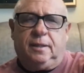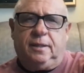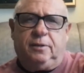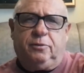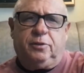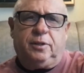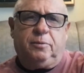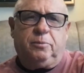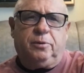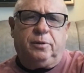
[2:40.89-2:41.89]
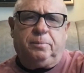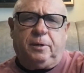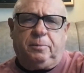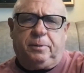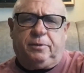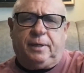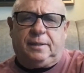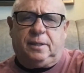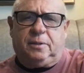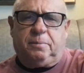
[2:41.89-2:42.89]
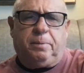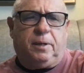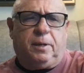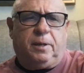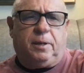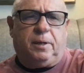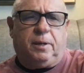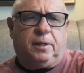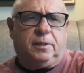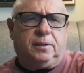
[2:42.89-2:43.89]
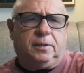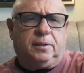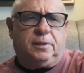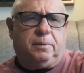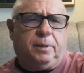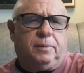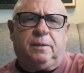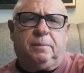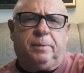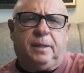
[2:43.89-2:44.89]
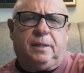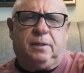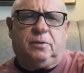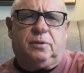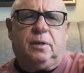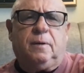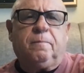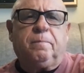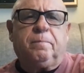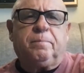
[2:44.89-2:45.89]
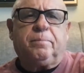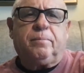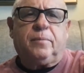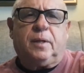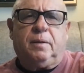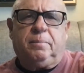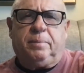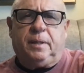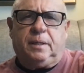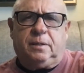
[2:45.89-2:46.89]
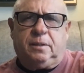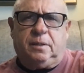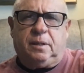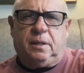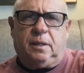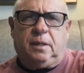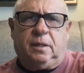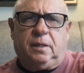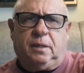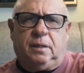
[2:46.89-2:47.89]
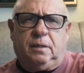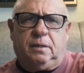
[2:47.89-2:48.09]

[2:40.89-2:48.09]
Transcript: Interesting word. Prabhupada translates apastapeshalam as without independence, but